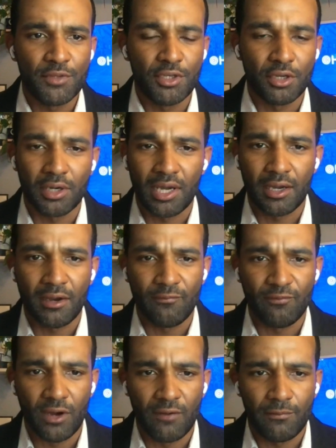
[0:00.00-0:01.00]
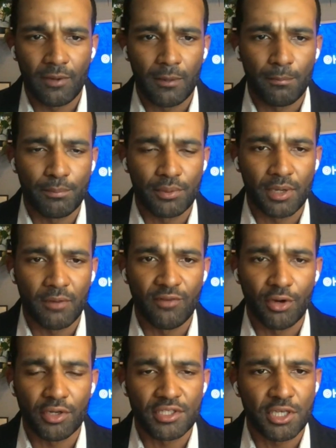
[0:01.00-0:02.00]
You know, a, a, a, a
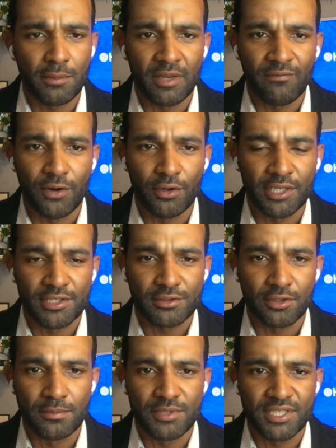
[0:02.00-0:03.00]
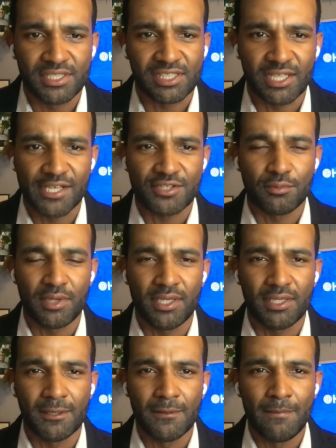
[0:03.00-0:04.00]
voter told me in focus groups just last
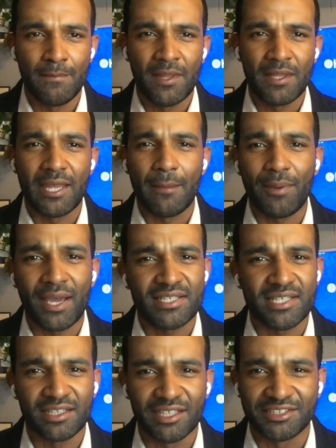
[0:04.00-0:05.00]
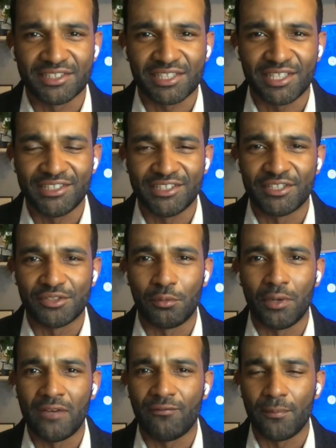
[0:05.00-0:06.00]
week that passing legislation is a
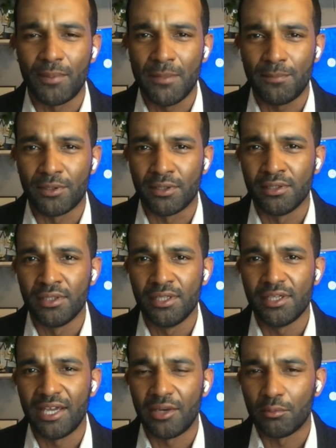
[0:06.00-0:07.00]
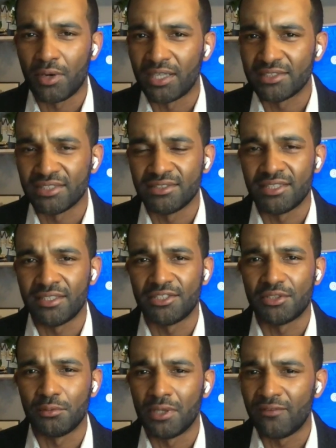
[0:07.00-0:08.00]
win for people in Washington.
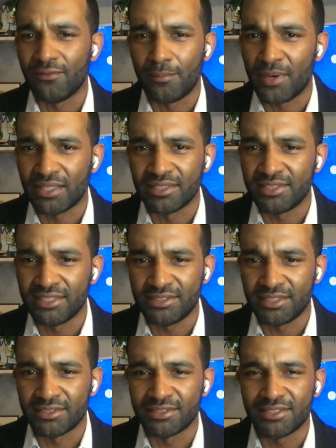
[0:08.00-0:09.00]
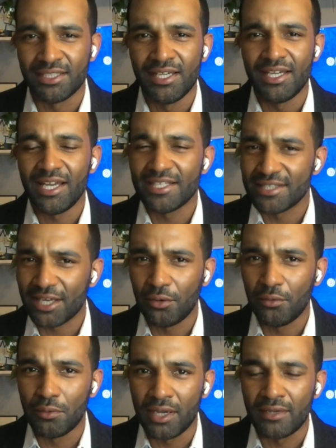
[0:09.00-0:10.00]
It's a win for politicians. It's not a
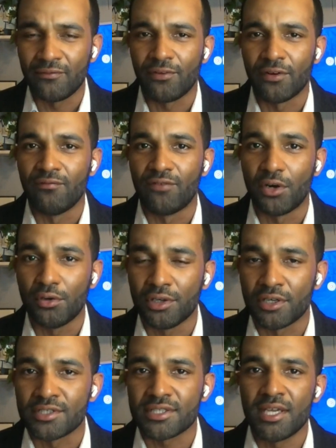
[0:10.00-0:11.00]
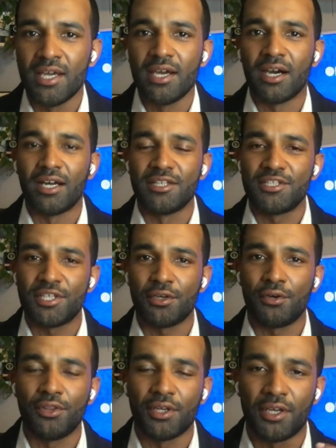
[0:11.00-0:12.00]
win for voters
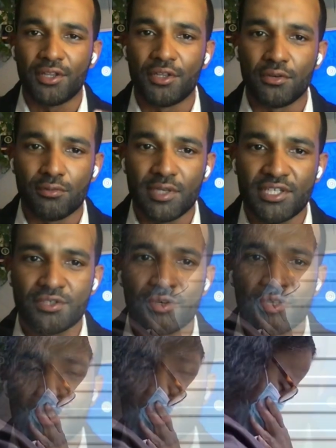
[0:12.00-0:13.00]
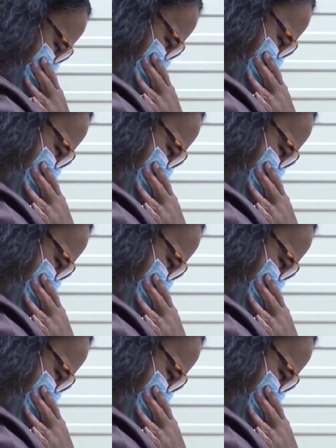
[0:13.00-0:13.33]
until the, the resources and the